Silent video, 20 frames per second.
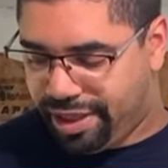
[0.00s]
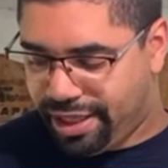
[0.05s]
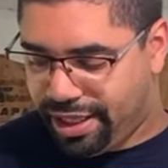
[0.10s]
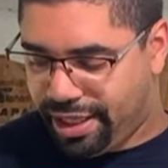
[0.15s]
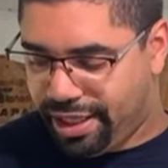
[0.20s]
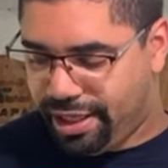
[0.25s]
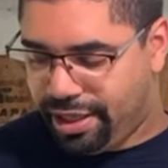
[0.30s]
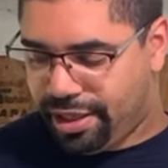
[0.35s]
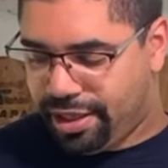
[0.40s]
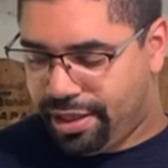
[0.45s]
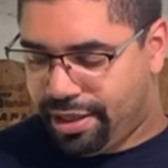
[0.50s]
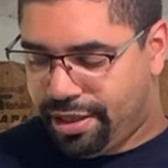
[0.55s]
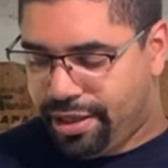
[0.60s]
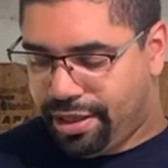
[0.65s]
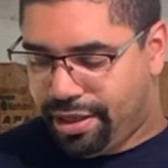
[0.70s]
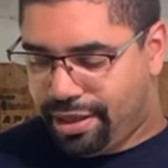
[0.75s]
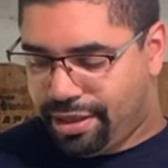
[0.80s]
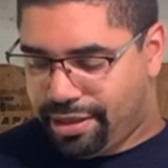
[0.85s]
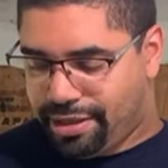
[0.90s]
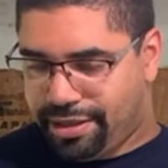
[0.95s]
the
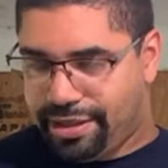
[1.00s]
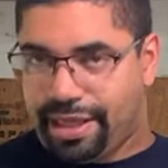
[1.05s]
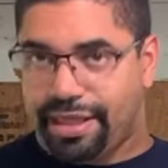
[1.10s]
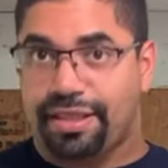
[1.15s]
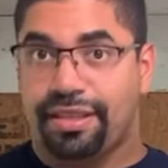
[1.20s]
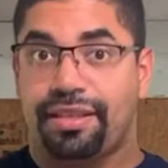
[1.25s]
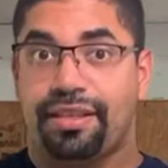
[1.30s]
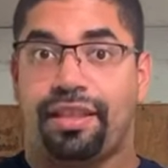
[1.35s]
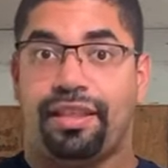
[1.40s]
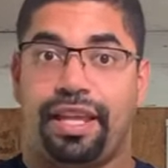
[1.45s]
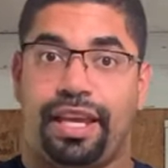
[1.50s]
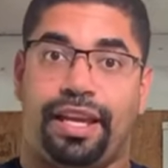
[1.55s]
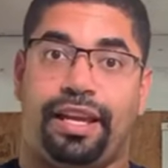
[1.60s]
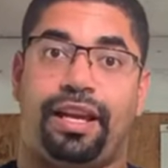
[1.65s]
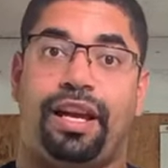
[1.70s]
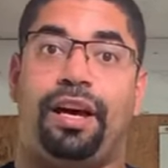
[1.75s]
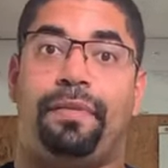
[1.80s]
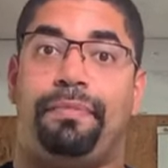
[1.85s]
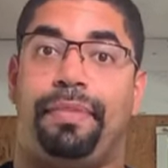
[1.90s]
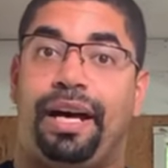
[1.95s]
sixth thing
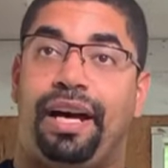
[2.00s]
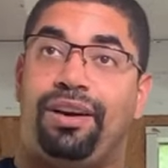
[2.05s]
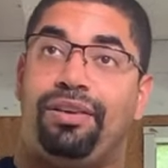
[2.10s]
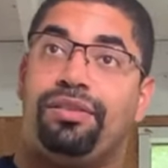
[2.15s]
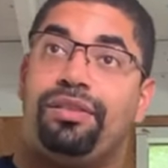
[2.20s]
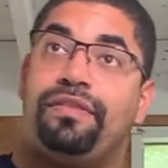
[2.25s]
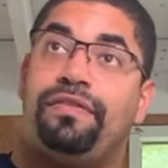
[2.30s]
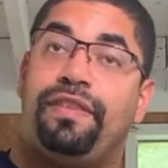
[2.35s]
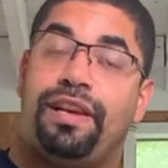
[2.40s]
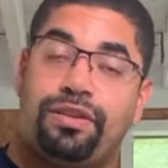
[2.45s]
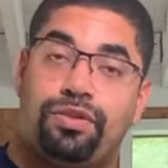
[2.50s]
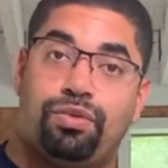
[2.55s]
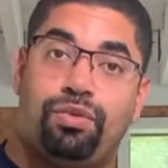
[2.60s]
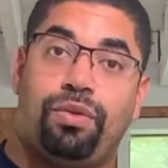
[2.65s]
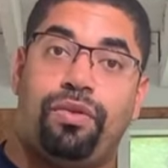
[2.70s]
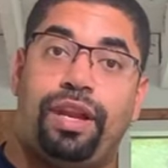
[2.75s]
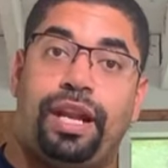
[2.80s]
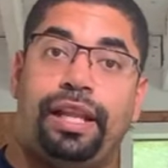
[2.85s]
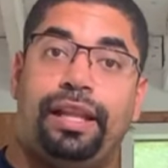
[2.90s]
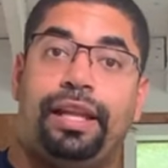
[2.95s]
about Festival
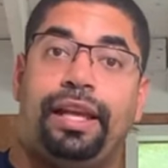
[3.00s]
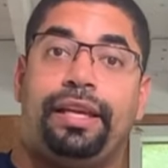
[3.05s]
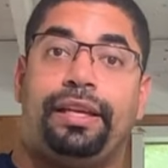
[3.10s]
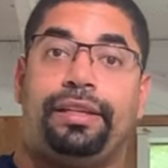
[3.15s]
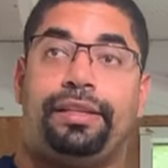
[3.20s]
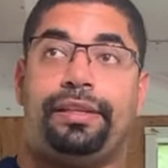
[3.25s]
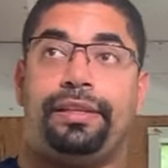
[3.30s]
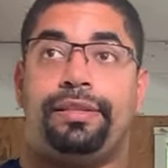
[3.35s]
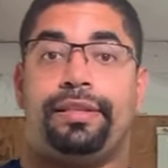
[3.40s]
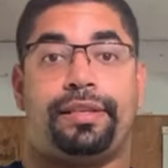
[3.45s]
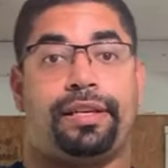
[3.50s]
that I like is the